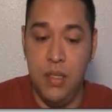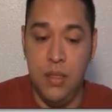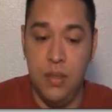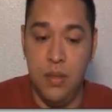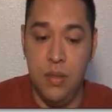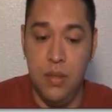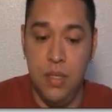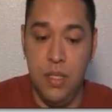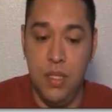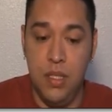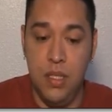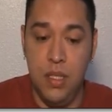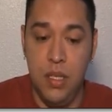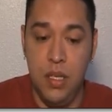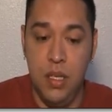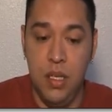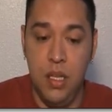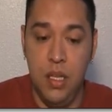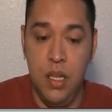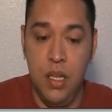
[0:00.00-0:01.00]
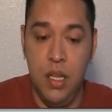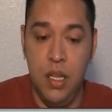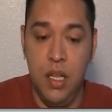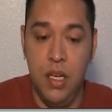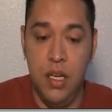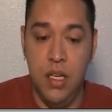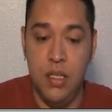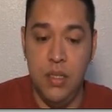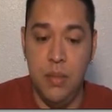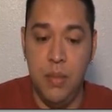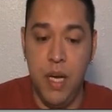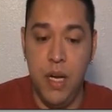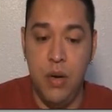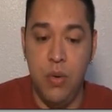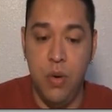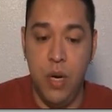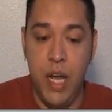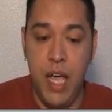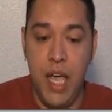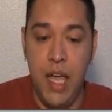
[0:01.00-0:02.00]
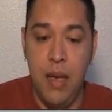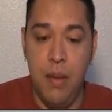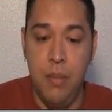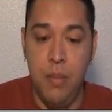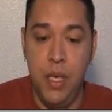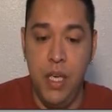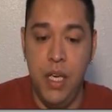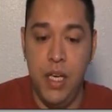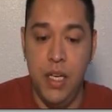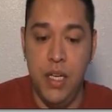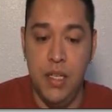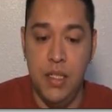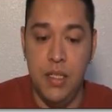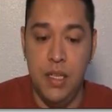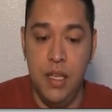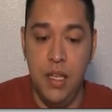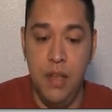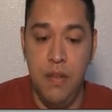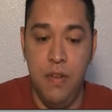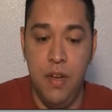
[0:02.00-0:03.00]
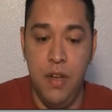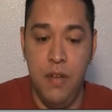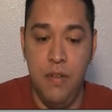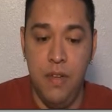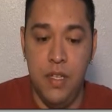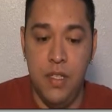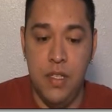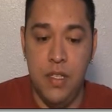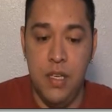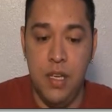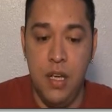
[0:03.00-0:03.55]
So it doesn't matter what A and B is, even if it's